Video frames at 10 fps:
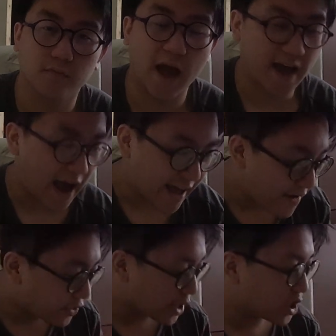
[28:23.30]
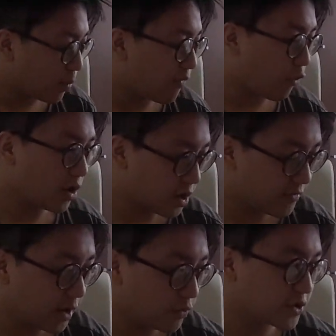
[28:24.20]
I, I gave the example for another
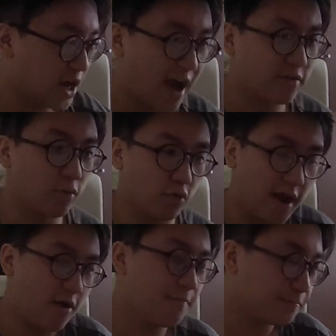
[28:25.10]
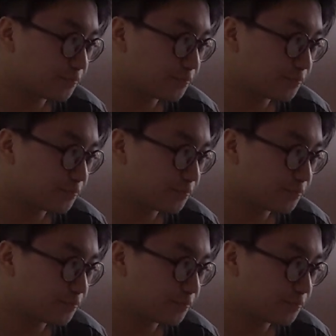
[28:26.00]
video, which I have to upload now.